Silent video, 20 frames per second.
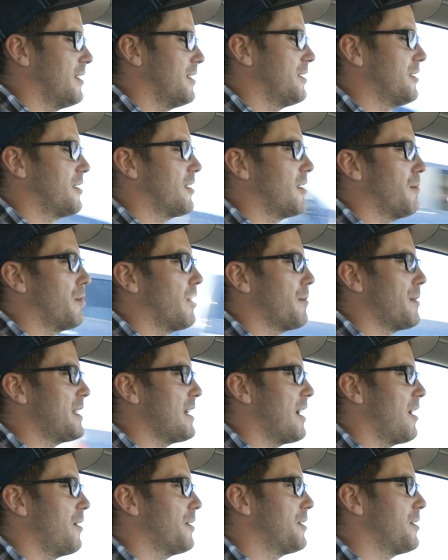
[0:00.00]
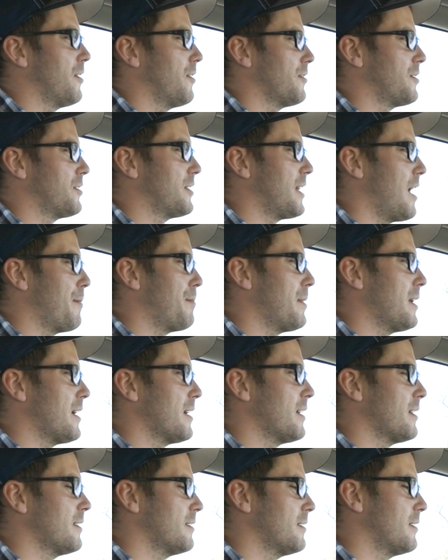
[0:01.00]
It's gonna bring me down to a total stop
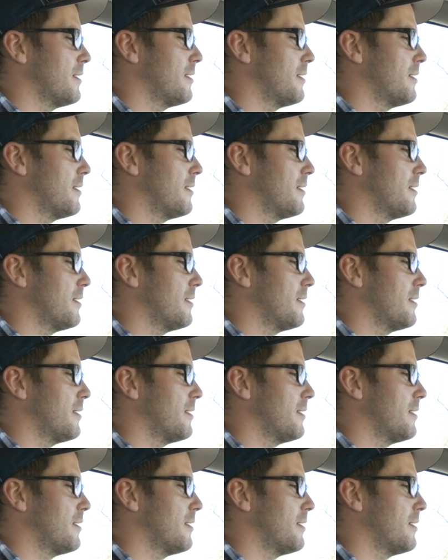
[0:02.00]
here.